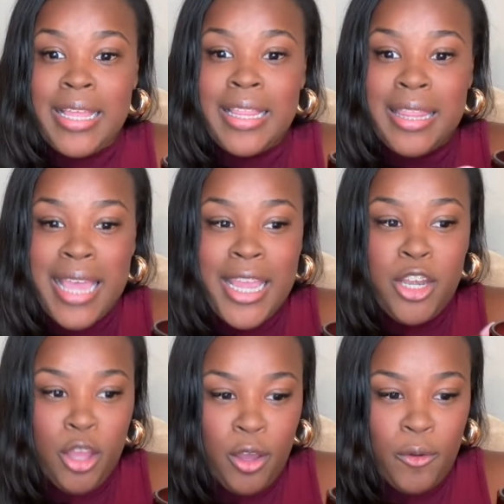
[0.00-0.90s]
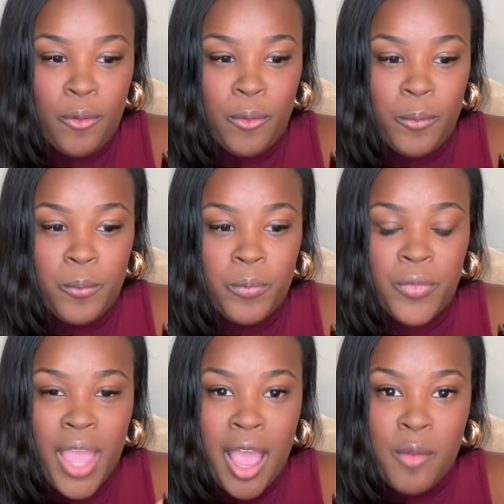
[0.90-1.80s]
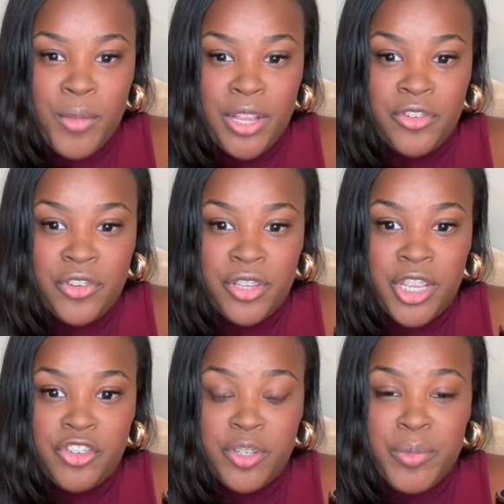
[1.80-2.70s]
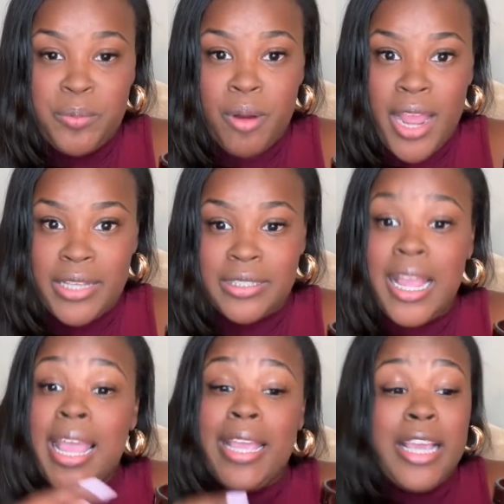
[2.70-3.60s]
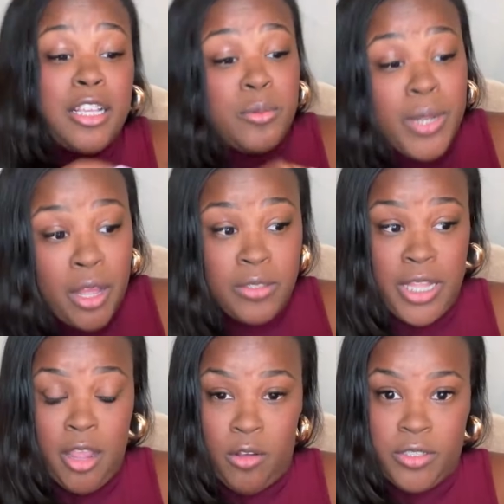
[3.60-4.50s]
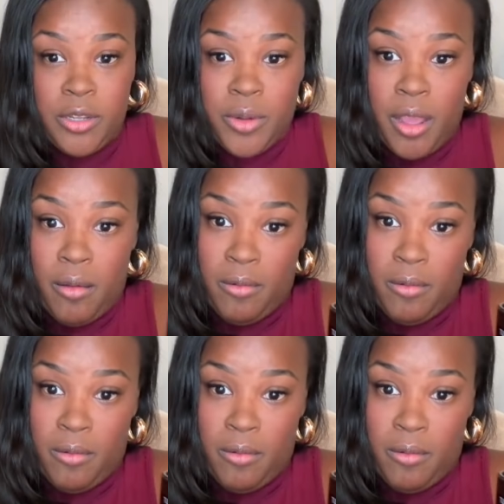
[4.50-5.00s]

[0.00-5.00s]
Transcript: They know how much it should be priced. And guess what else they also know?